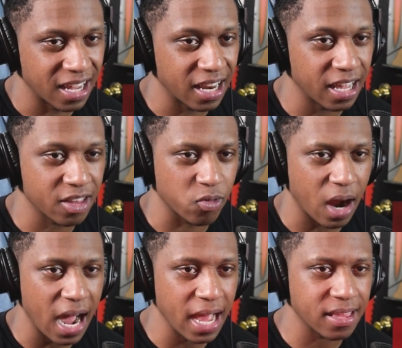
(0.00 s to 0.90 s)
It's
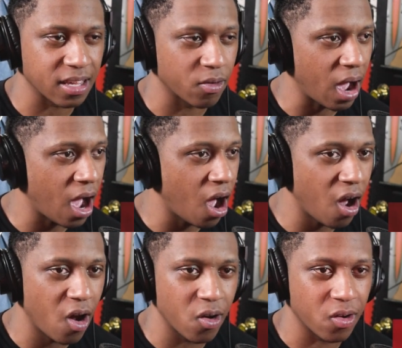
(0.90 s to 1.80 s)
rising.
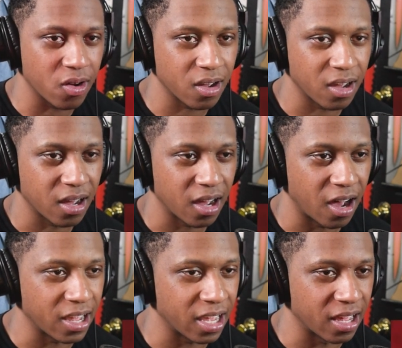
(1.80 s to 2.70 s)
Whoa!
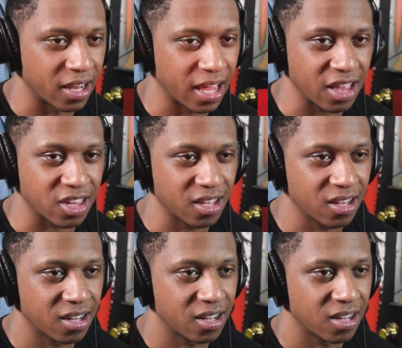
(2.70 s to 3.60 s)
Oh yeah, legend.
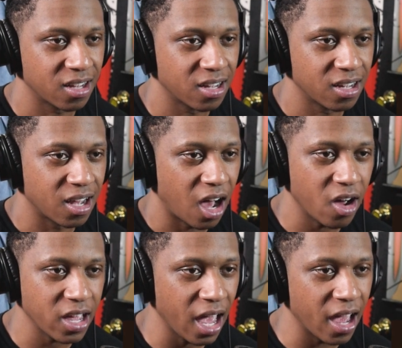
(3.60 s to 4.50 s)

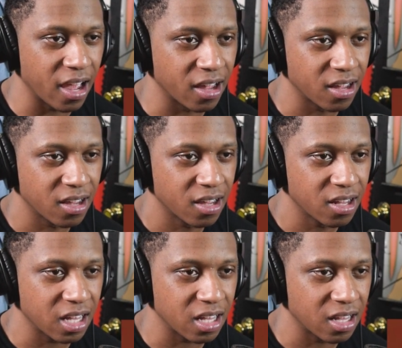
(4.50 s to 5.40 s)
Oh yeah.
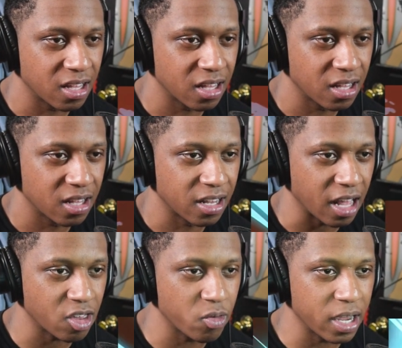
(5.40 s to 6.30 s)

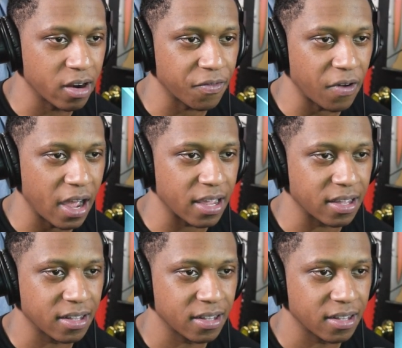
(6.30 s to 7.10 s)
That's who we here to fight.